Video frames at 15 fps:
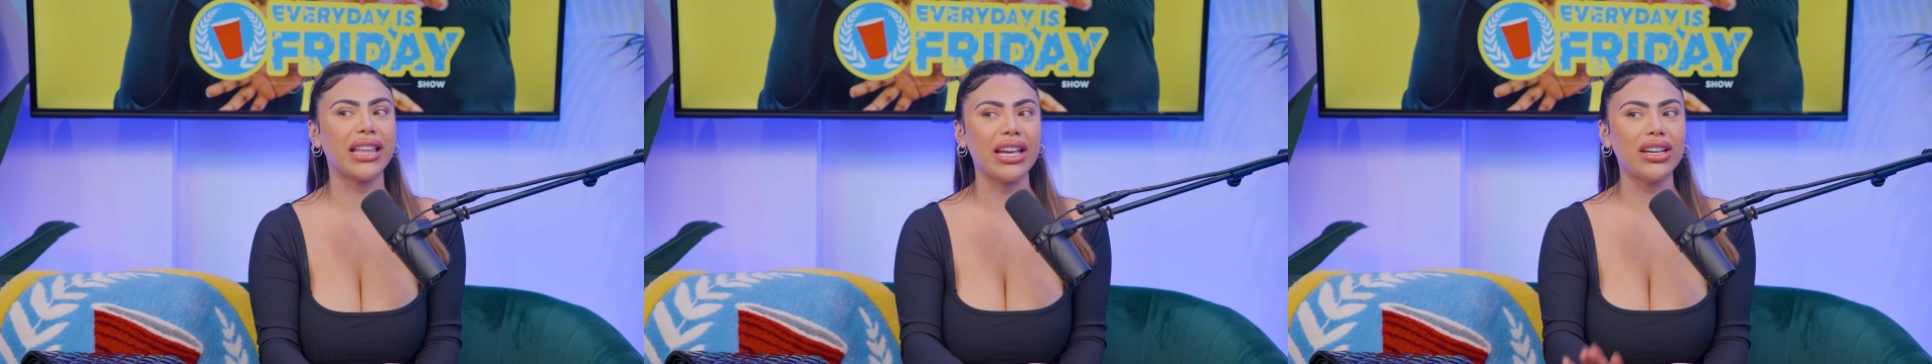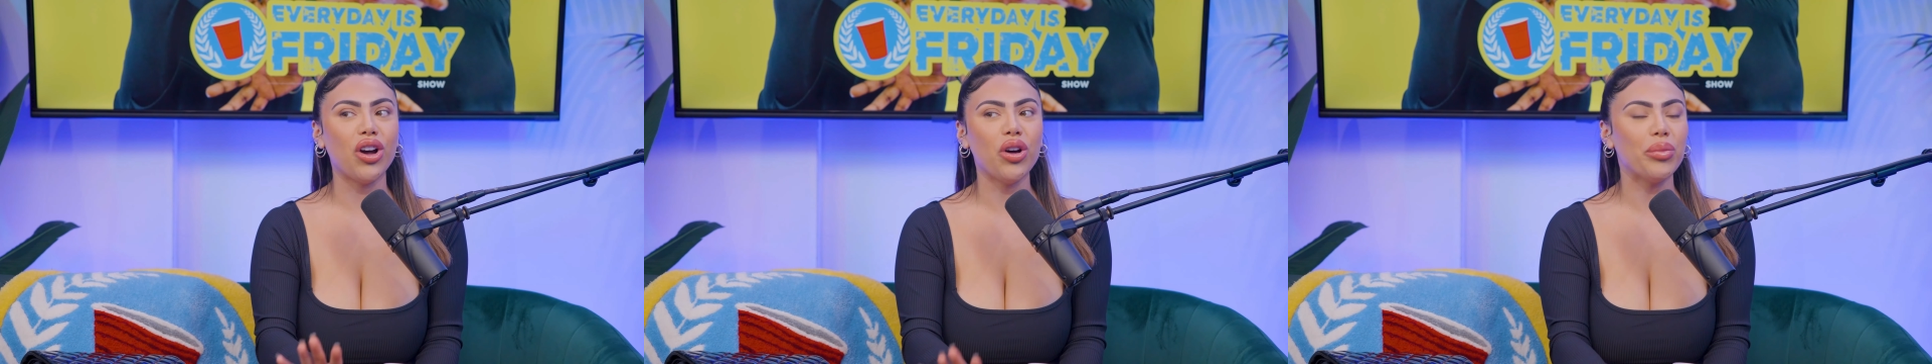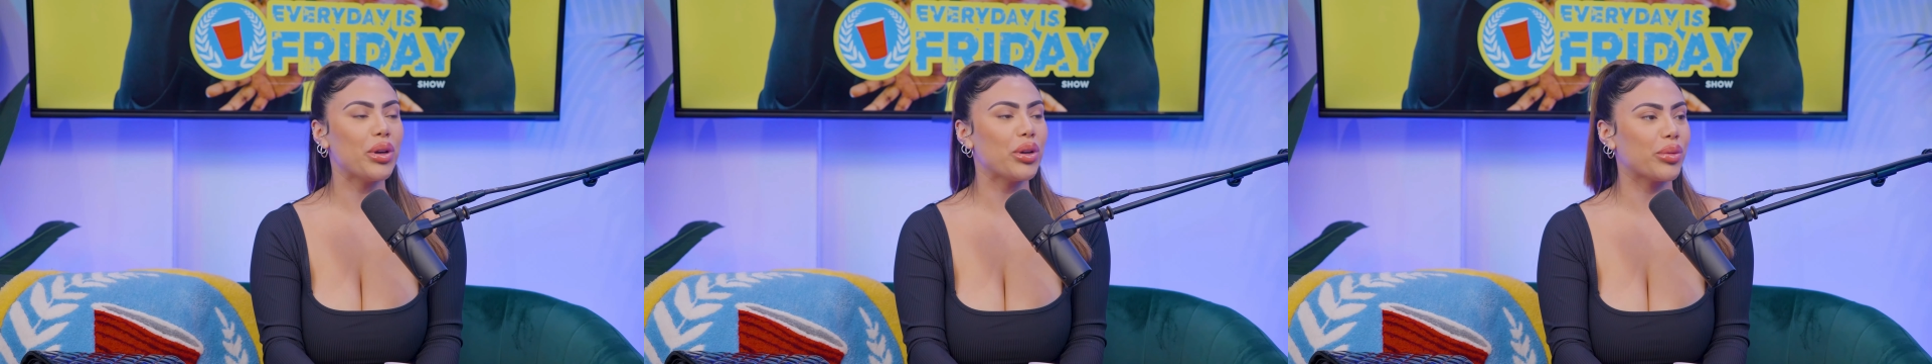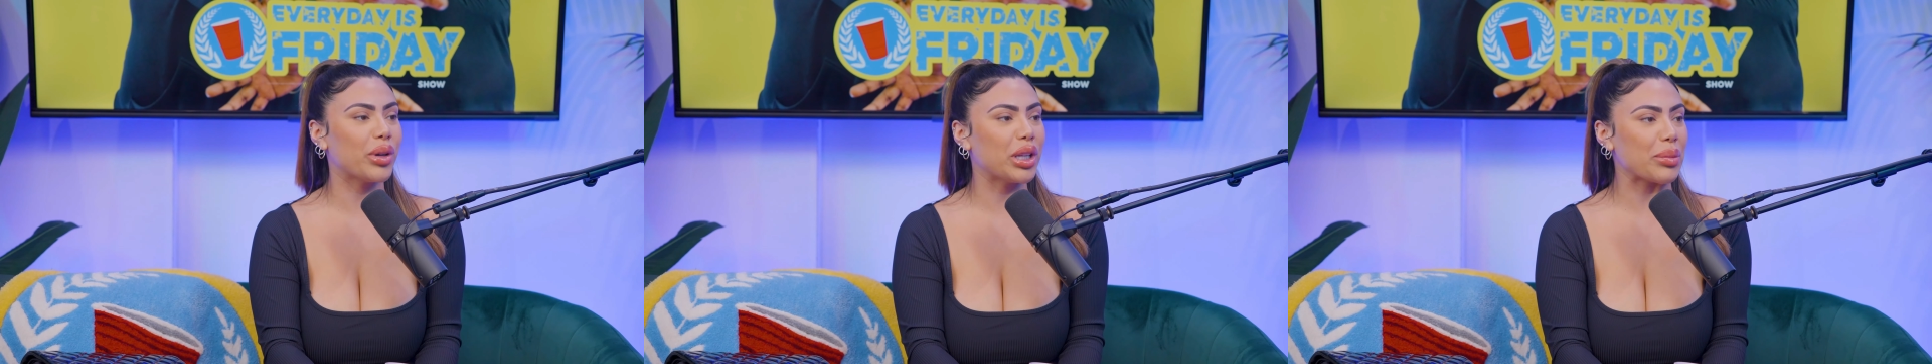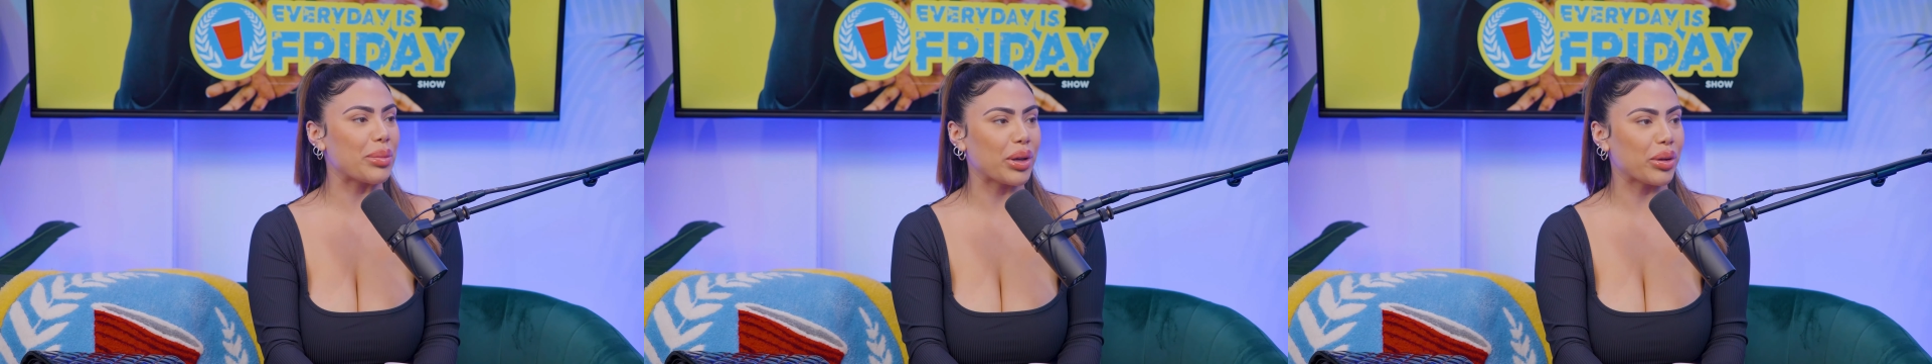they don't
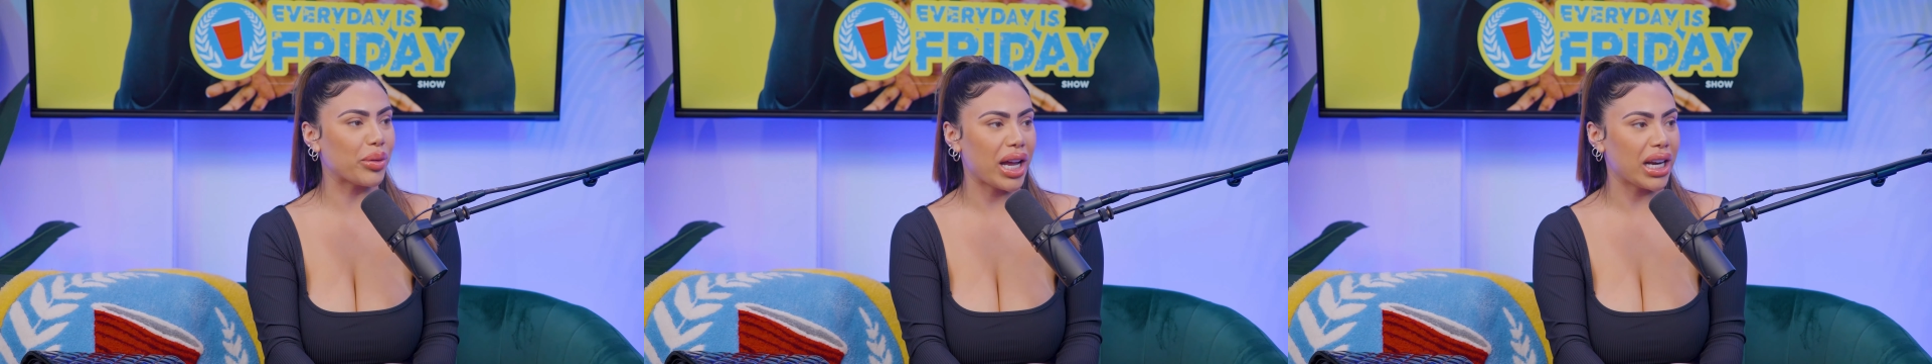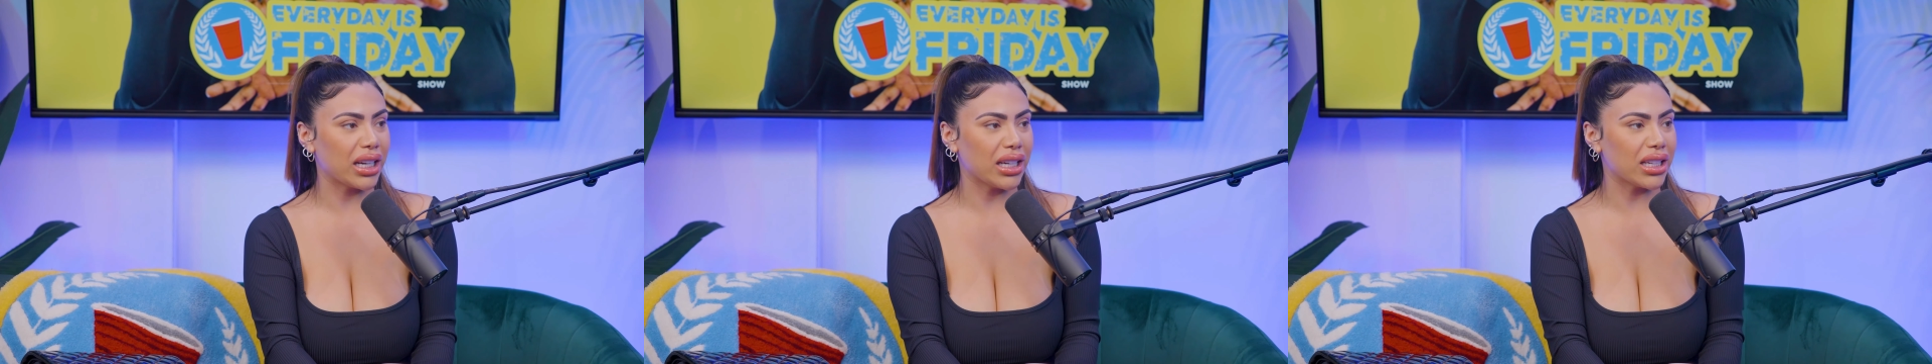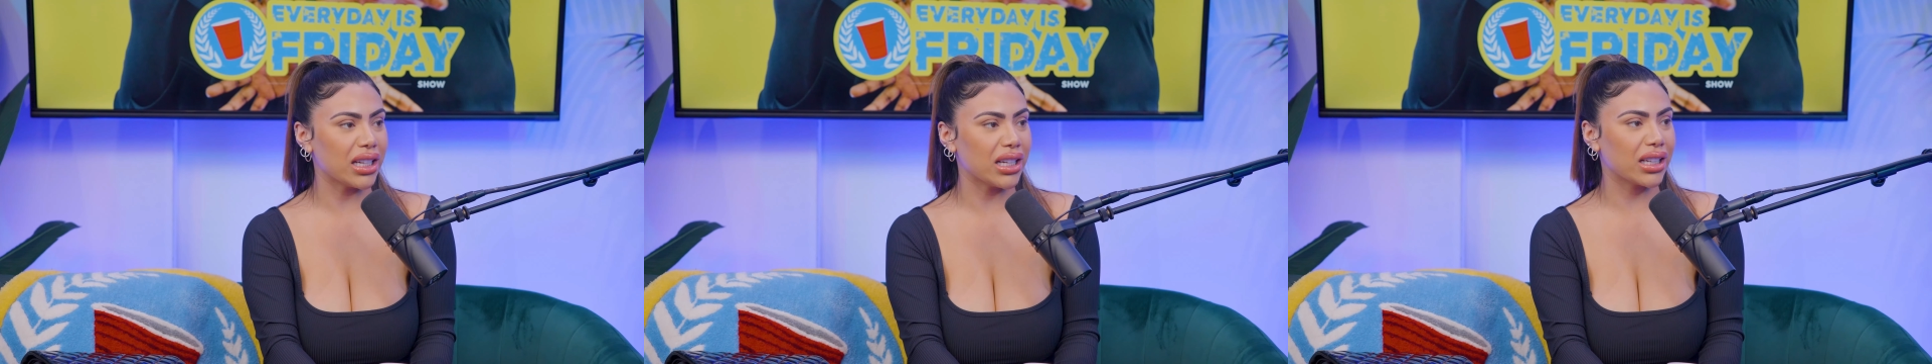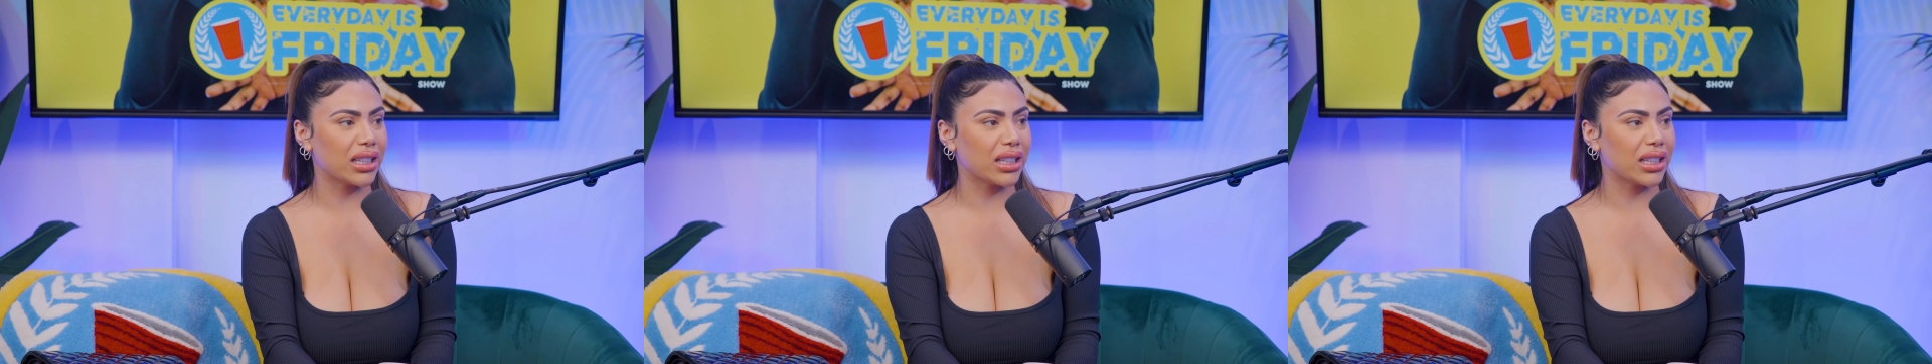really be riding.